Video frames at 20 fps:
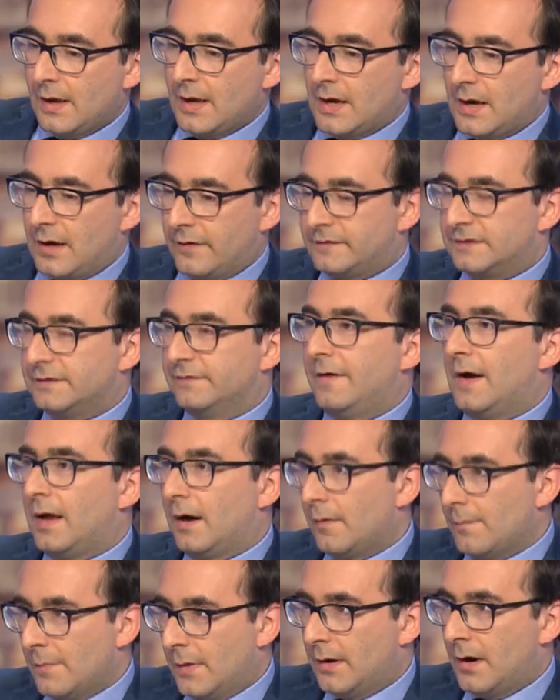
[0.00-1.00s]
of
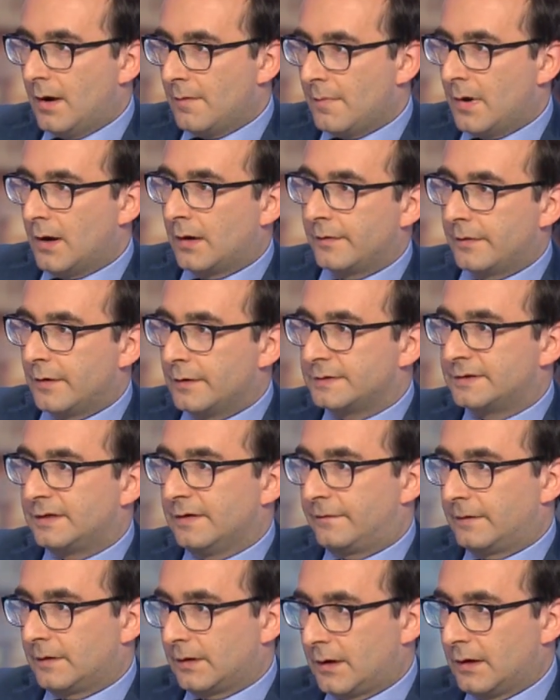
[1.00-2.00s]
development among those
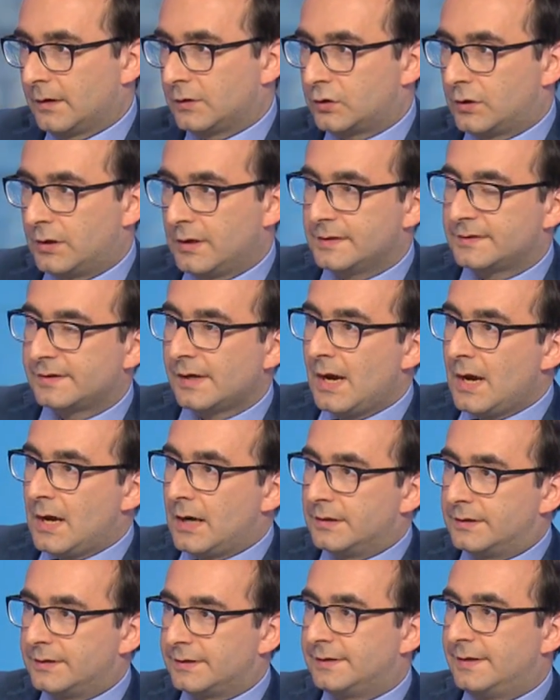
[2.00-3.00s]
different countries.
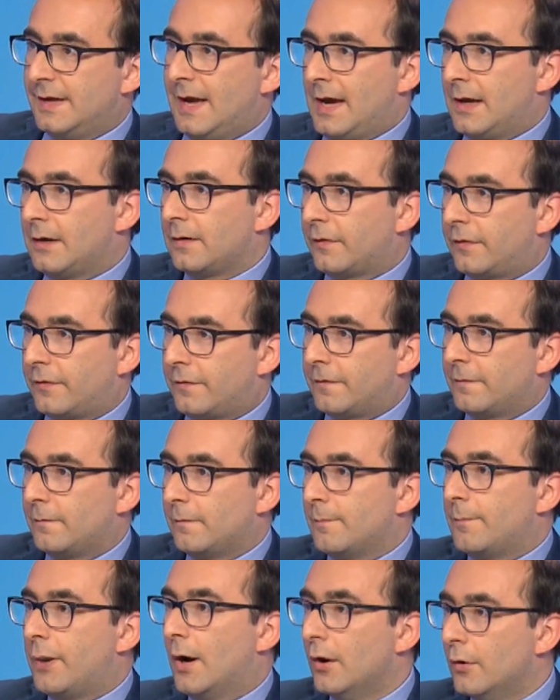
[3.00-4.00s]
Does that
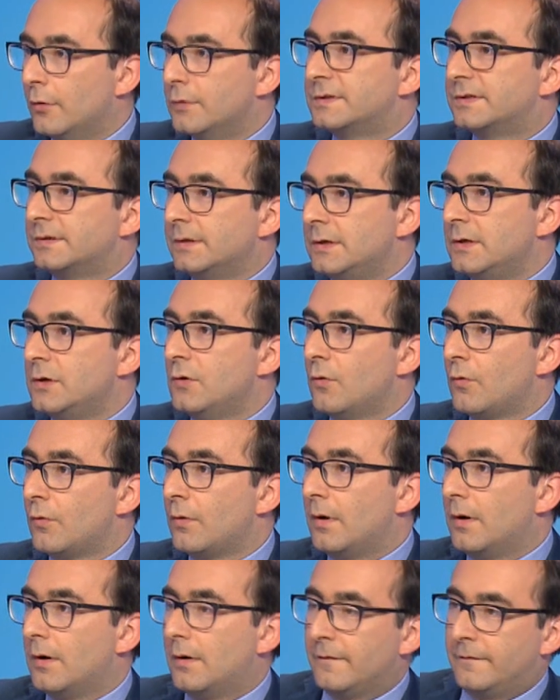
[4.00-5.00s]
pose, in your
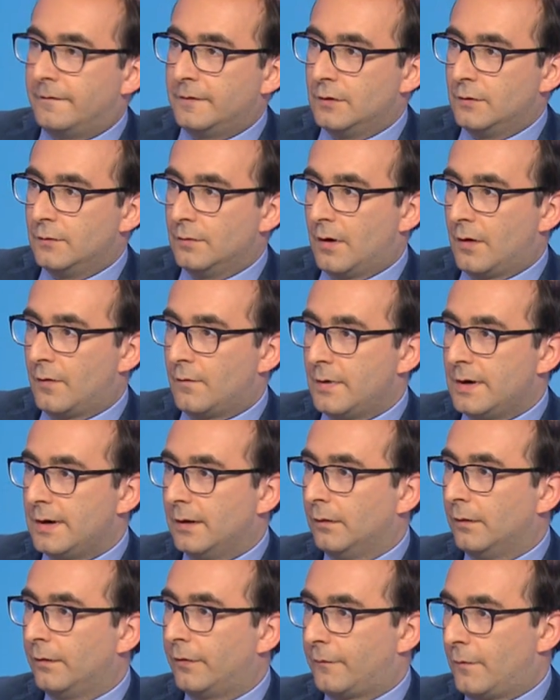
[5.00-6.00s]
view, a
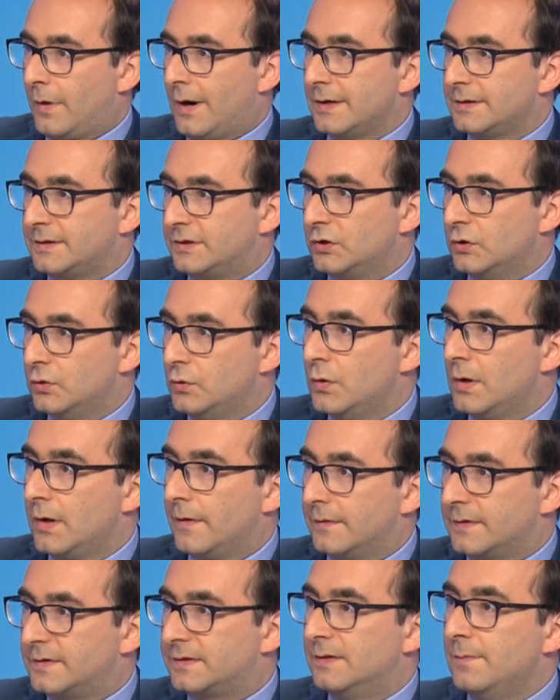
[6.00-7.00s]
real threat to
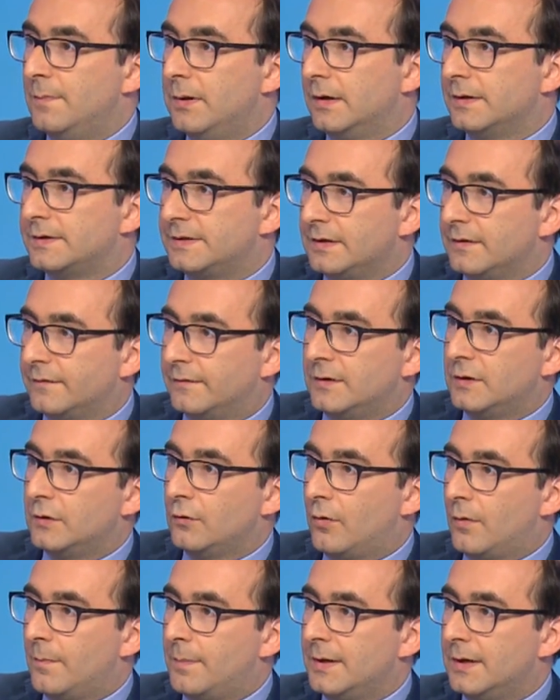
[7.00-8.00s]
the stability of the
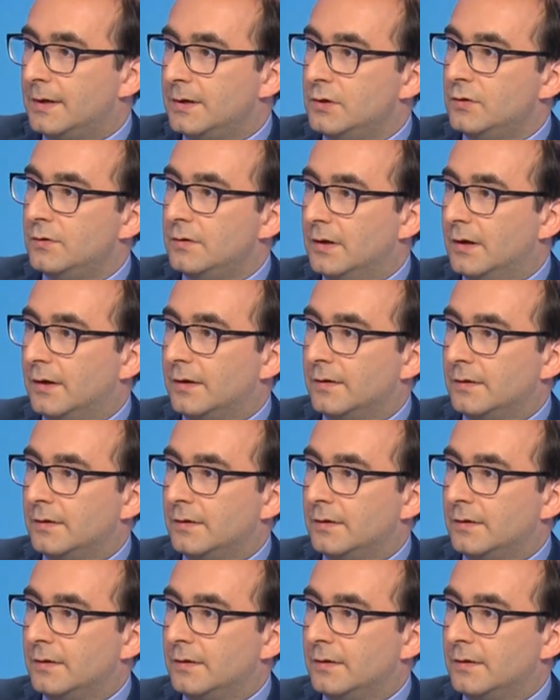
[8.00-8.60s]
European Union?